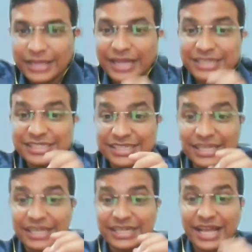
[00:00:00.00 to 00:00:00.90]
that still
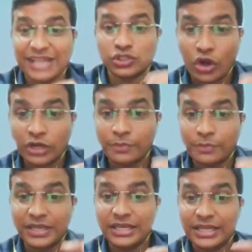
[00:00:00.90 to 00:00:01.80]
it has not
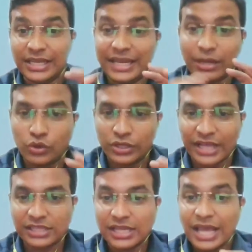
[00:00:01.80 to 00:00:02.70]
been
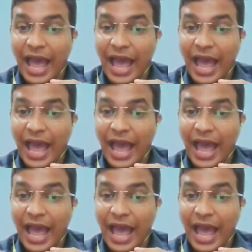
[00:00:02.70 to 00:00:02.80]
recognized.